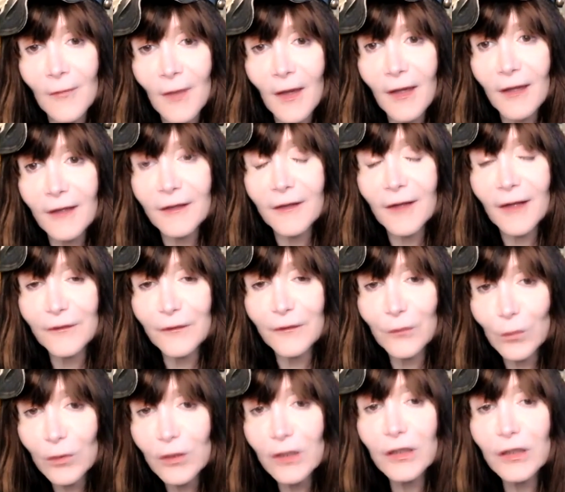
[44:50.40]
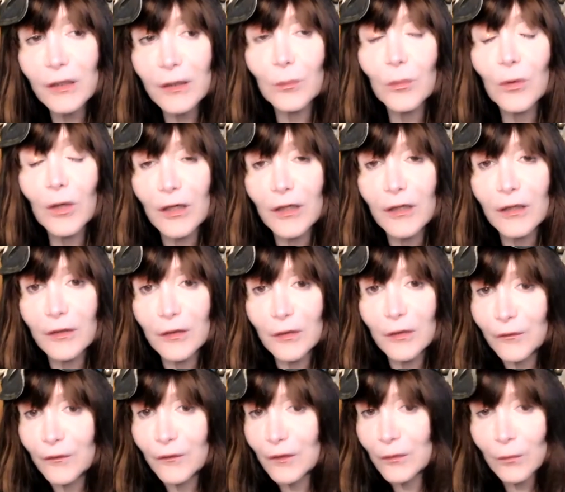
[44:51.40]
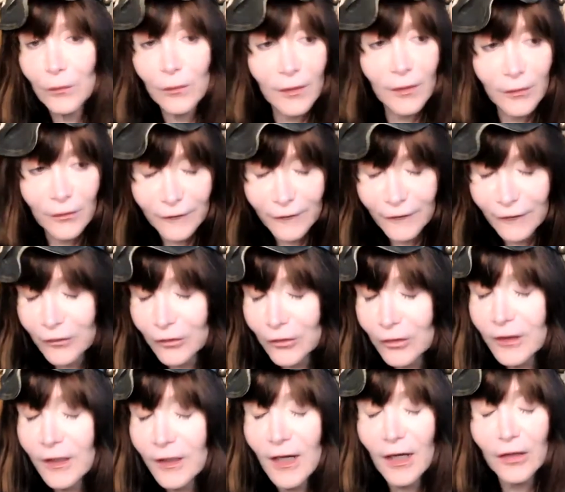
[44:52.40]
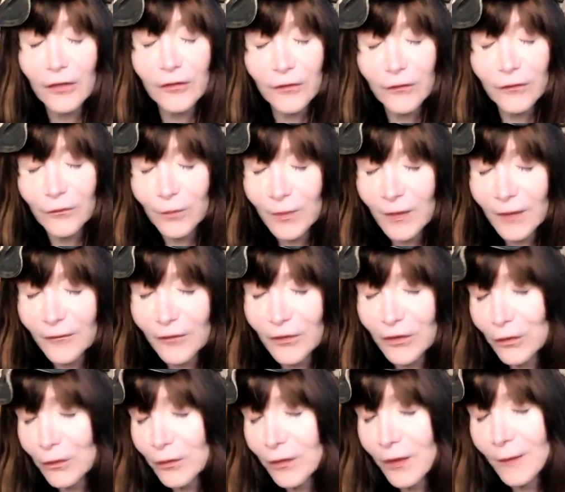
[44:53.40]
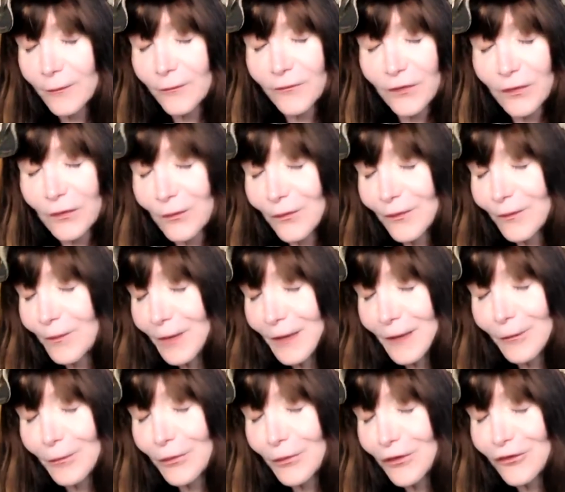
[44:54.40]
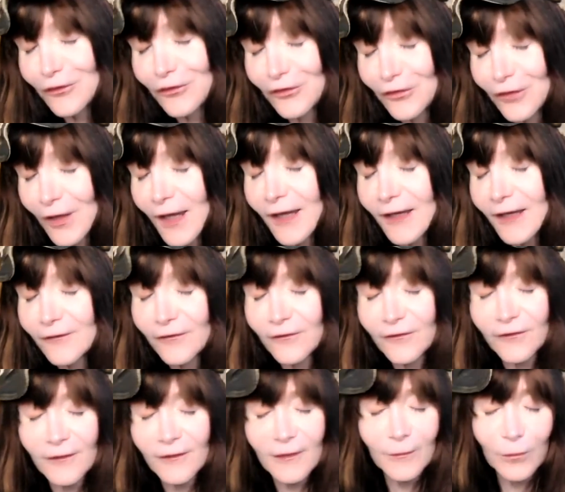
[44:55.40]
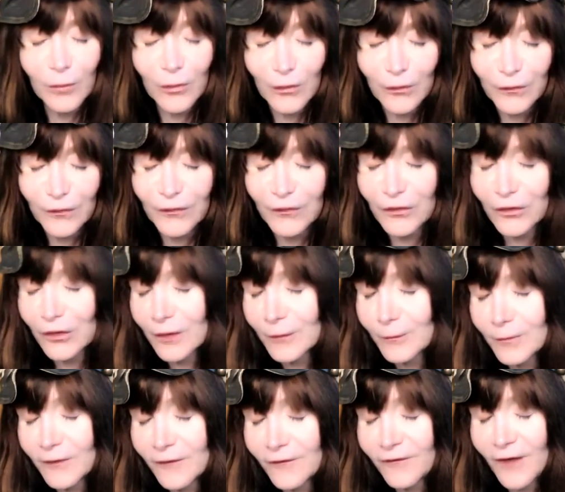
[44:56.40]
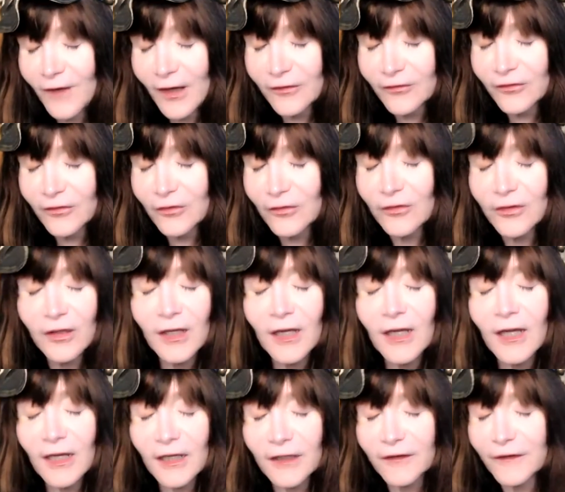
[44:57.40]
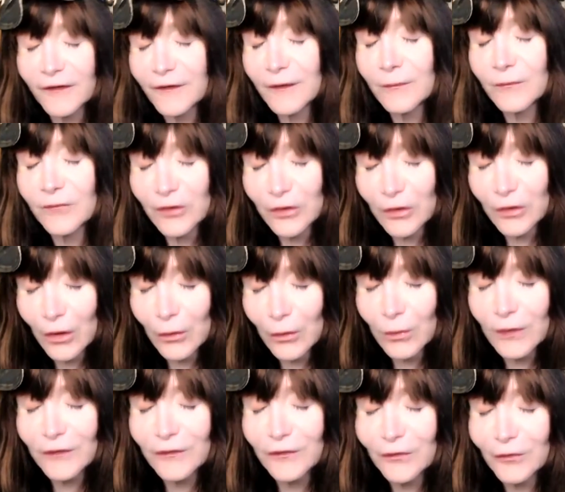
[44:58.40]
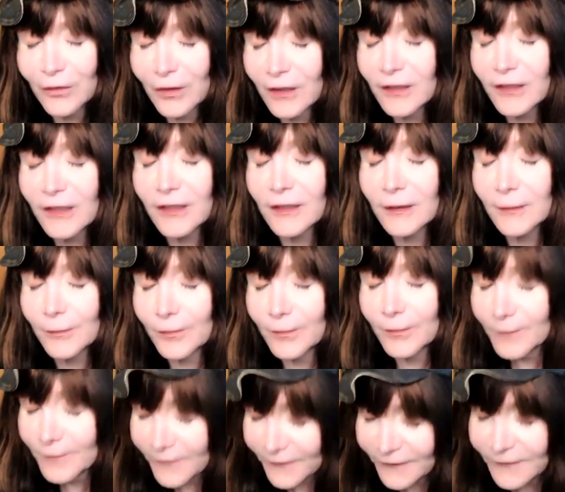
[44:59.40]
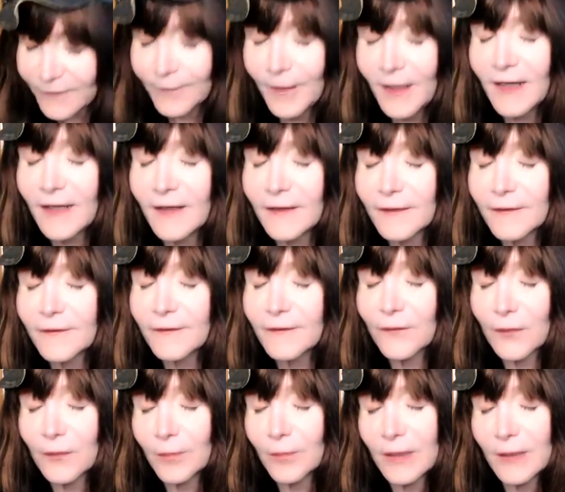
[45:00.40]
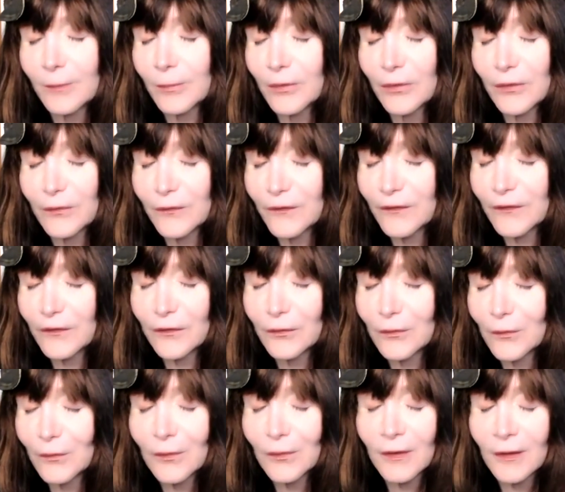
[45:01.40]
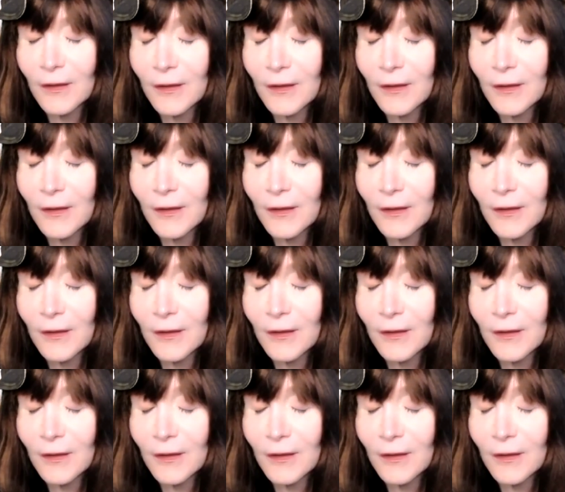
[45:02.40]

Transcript: And that's really what you do, whether it's in your characters, whatever you come to with people in your life, personal and professional. It just seems you're always creating a space for people to